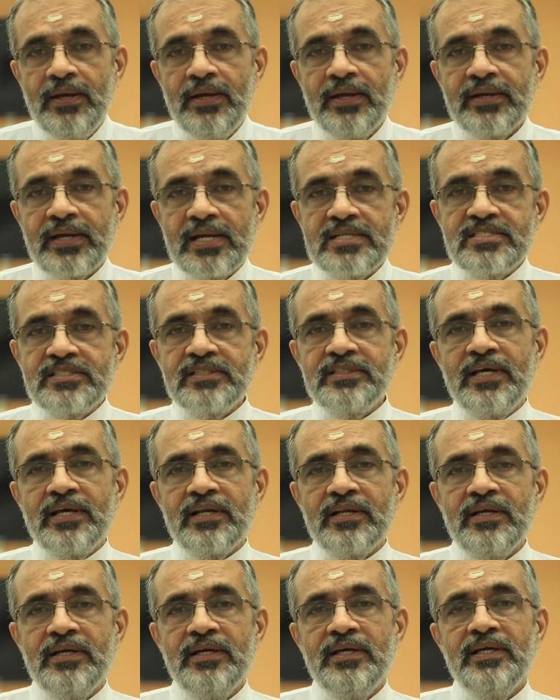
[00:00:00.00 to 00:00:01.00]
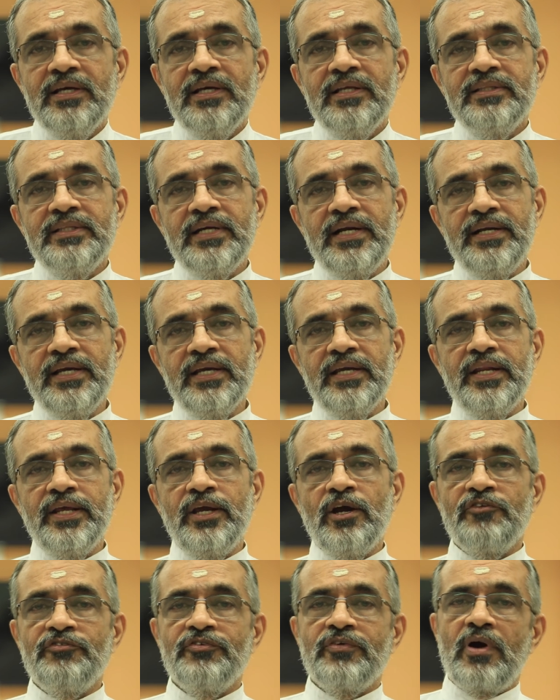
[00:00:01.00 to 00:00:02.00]
Consider the degree
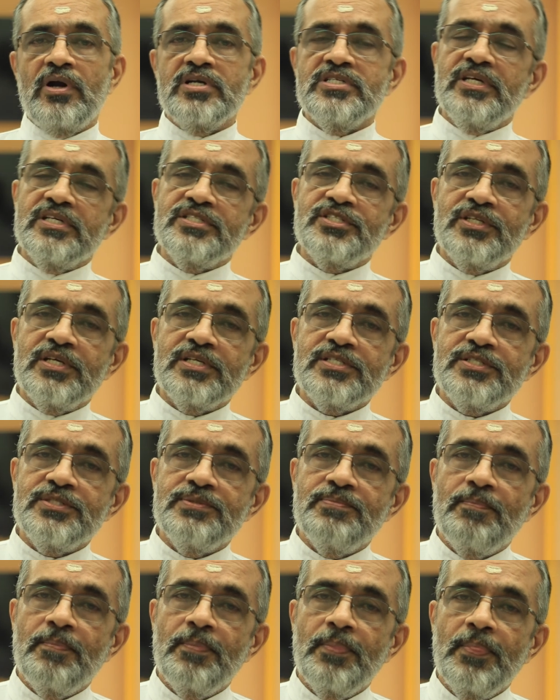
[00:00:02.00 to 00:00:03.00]
of consciousness